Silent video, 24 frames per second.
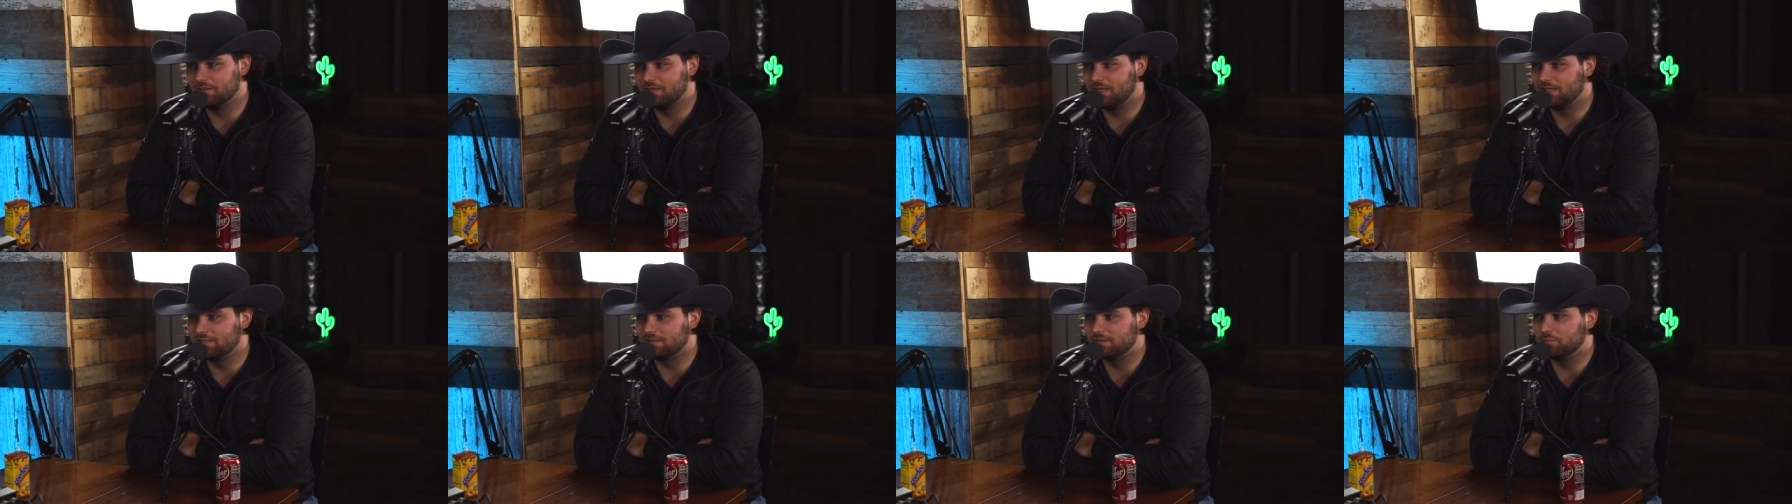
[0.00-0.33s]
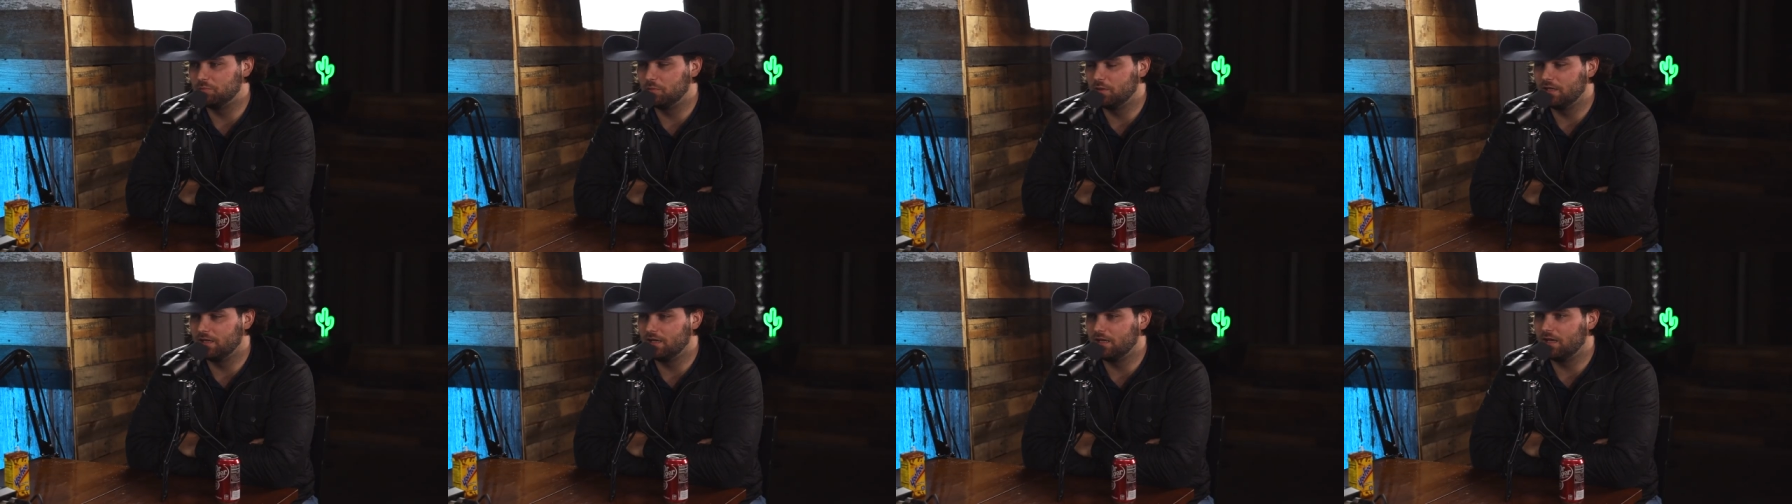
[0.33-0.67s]
That's,
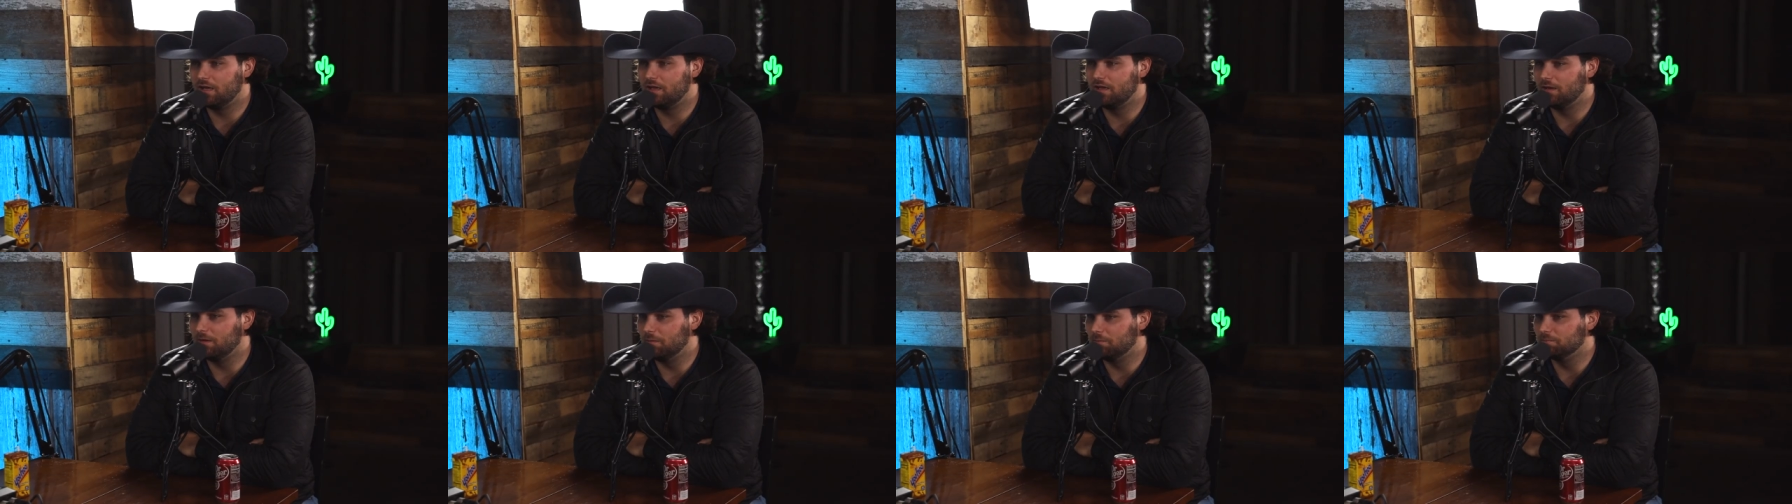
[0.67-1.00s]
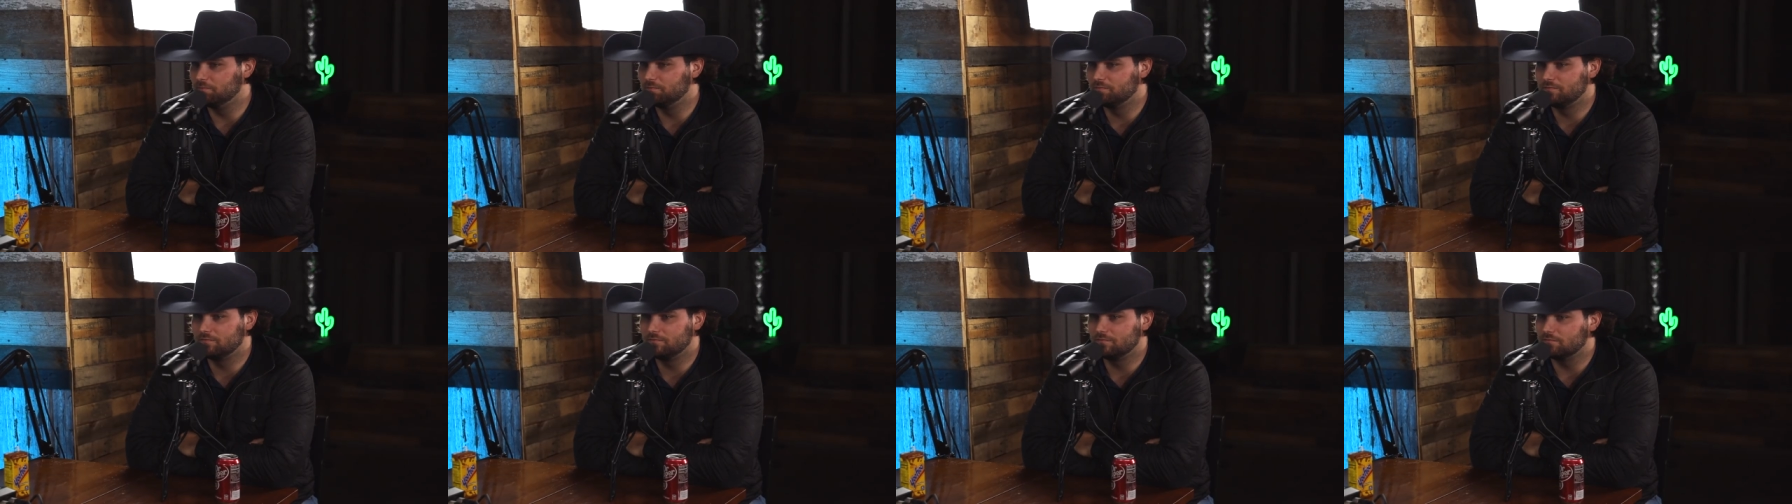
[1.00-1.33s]
but
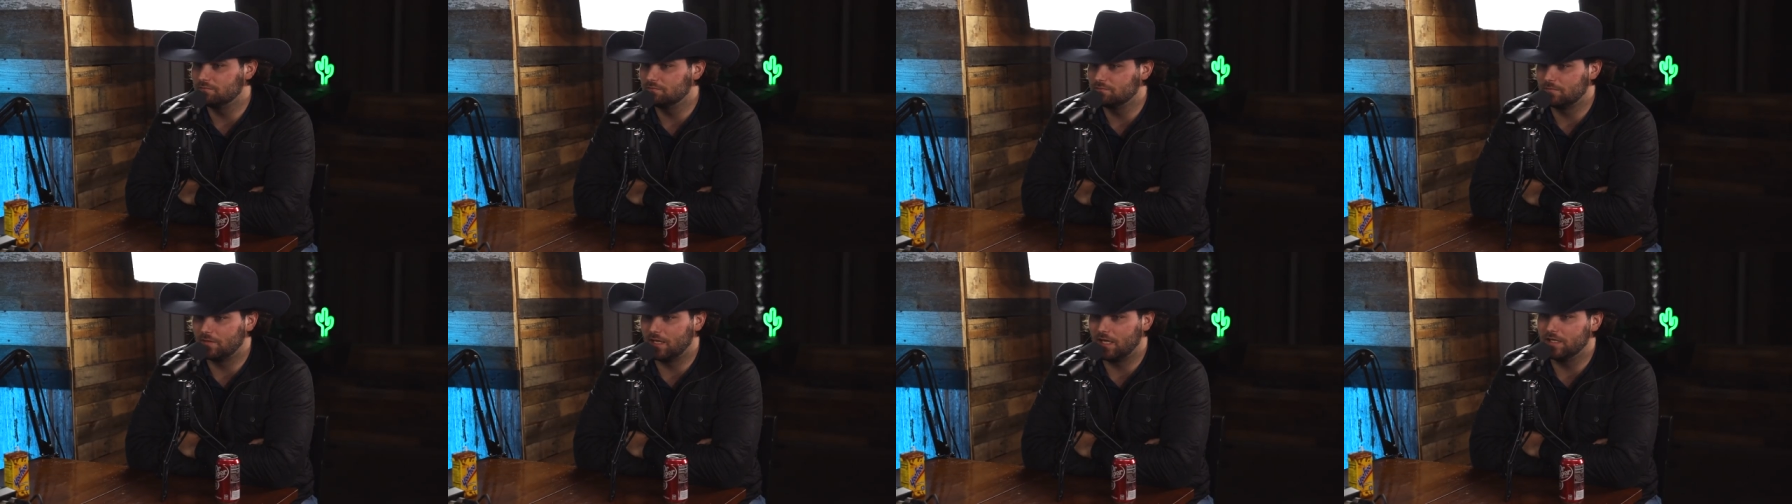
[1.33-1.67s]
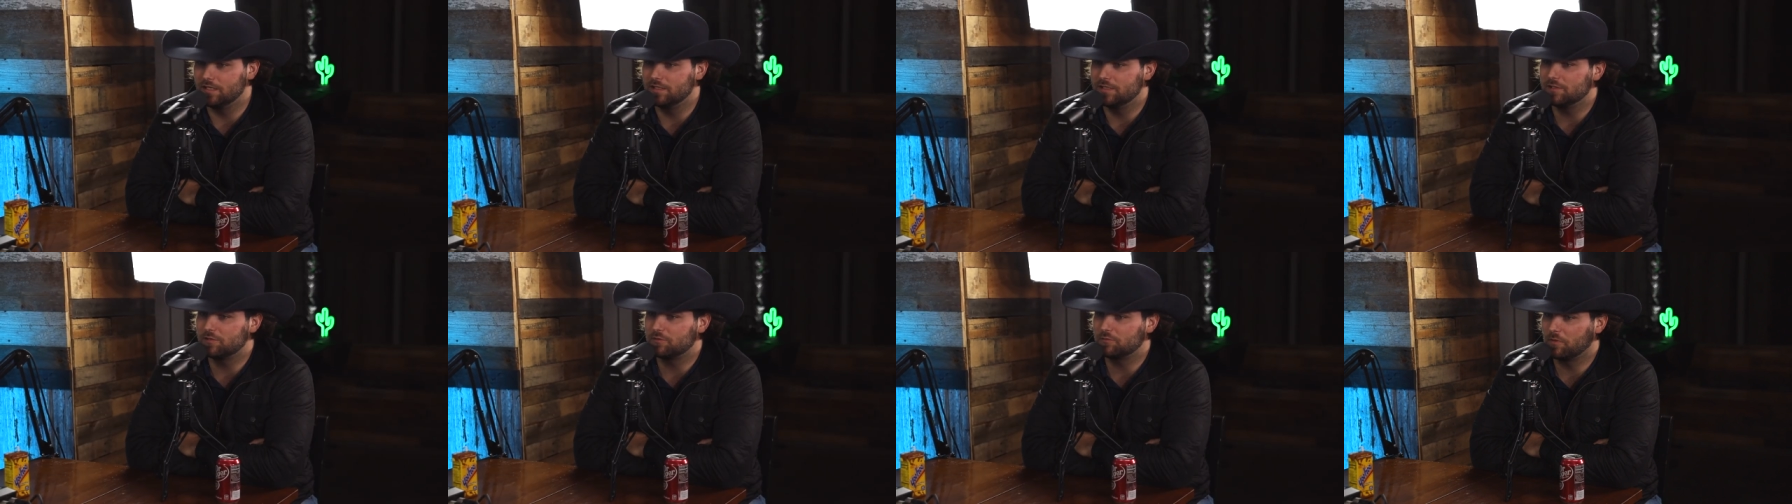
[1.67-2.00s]
um, he
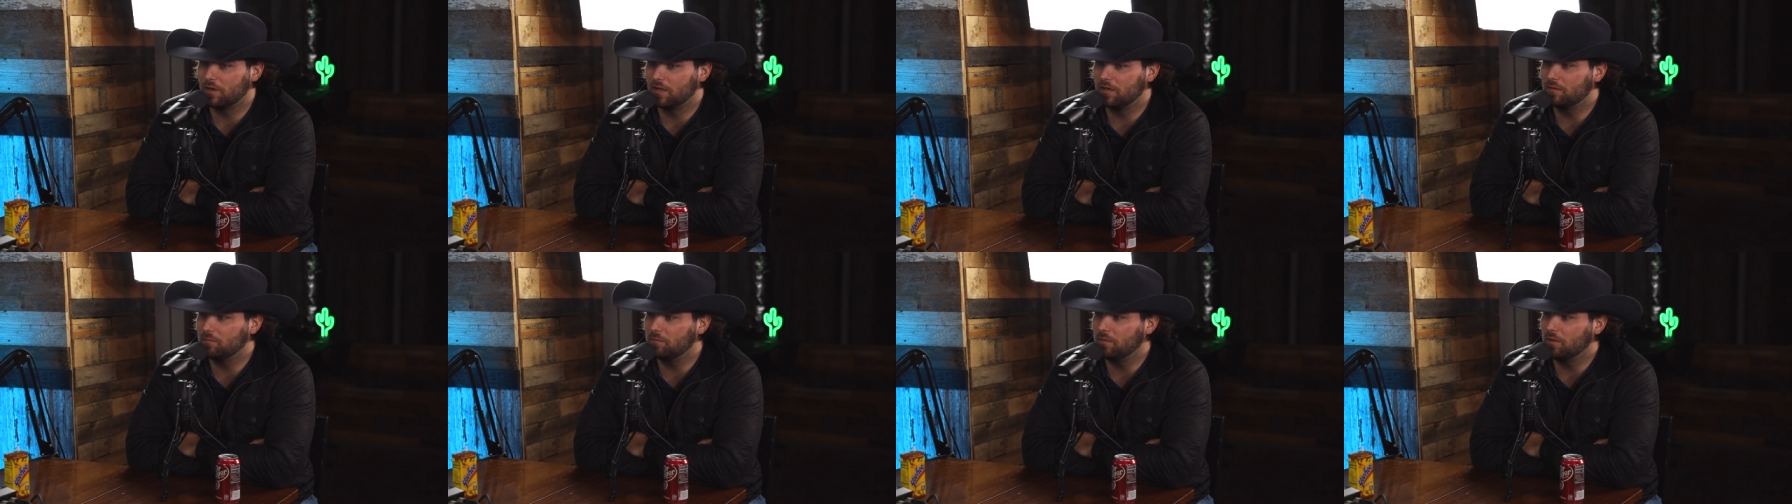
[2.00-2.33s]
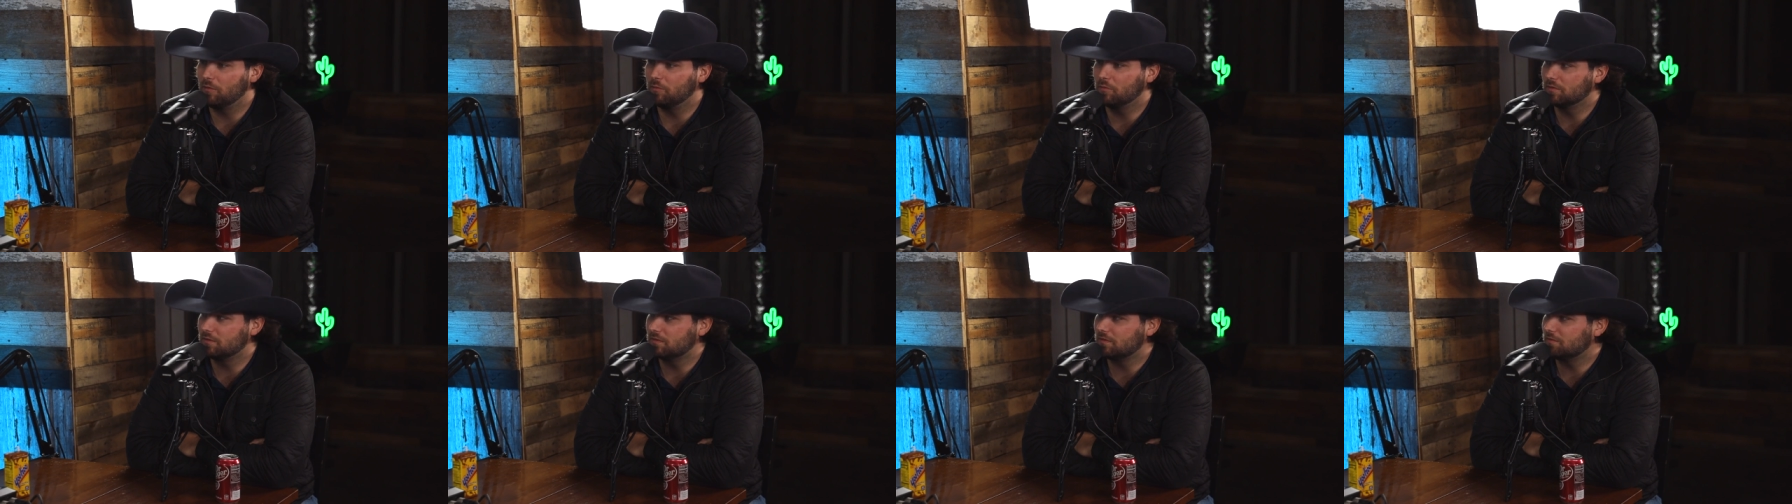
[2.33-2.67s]
just randomly
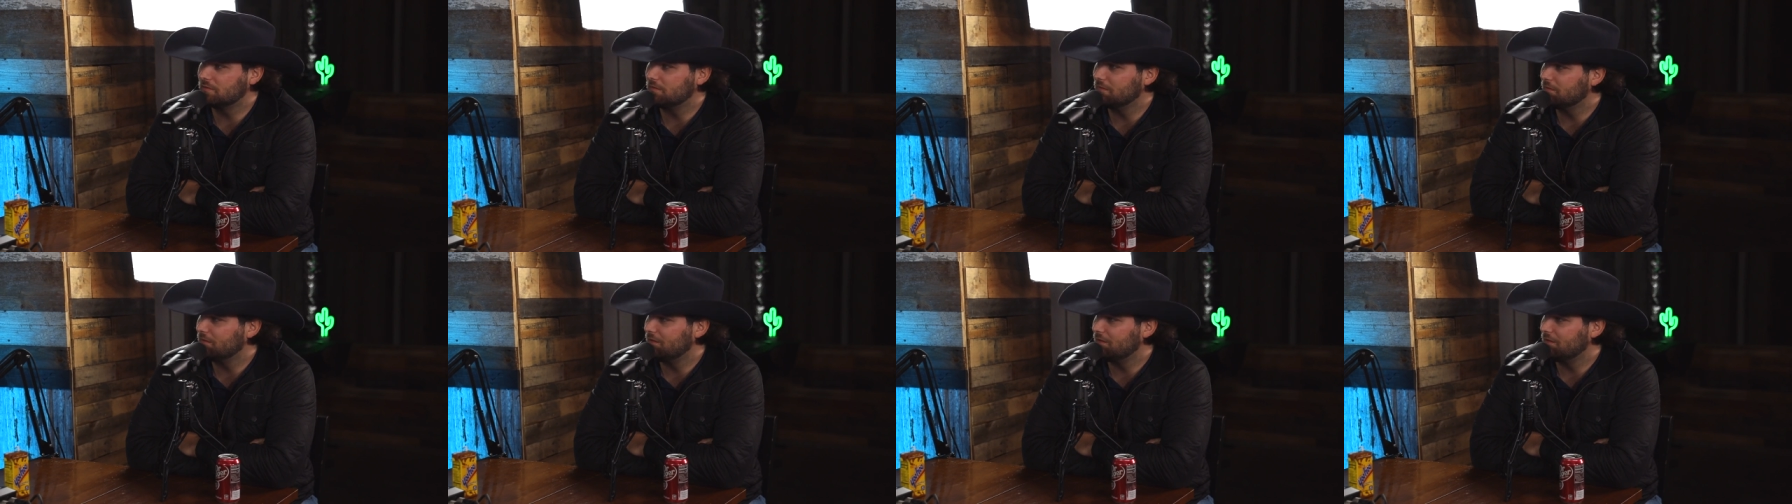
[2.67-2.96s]
wants